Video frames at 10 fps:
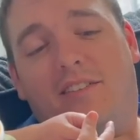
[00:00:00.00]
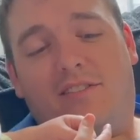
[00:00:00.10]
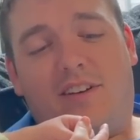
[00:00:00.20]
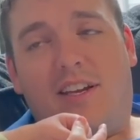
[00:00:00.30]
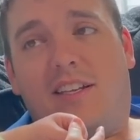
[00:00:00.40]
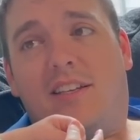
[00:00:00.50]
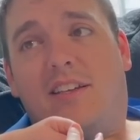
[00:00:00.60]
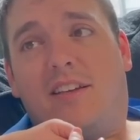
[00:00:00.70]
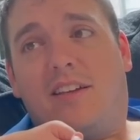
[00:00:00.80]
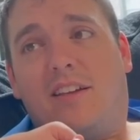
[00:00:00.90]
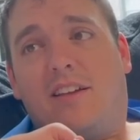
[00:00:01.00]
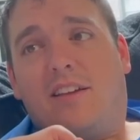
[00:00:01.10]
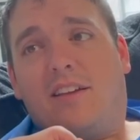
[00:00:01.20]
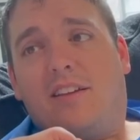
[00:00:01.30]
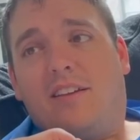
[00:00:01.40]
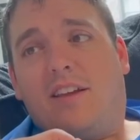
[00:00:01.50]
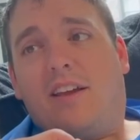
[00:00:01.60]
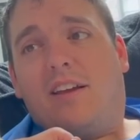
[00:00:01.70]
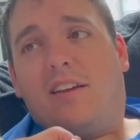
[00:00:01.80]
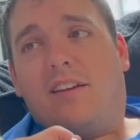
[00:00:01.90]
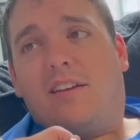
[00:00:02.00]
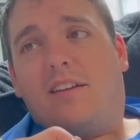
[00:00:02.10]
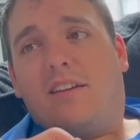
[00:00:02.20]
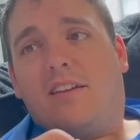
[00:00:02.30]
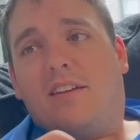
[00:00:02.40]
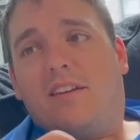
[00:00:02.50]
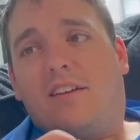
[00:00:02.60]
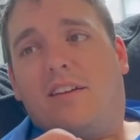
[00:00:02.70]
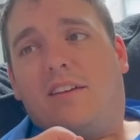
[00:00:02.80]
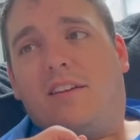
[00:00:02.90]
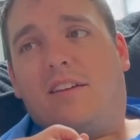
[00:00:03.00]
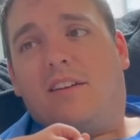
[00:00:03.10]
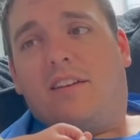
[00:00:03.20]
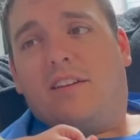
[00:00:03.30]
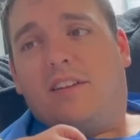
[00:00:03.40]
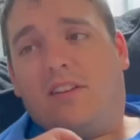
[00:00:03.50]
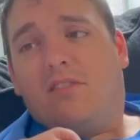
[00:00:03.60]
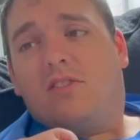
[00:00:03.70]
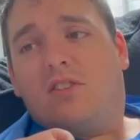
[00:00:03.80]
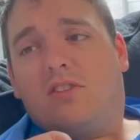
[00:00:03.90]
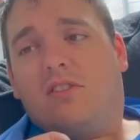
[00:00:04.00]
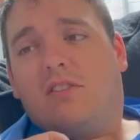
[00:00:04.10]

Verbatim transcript: Right? Pretty cool. He loves you.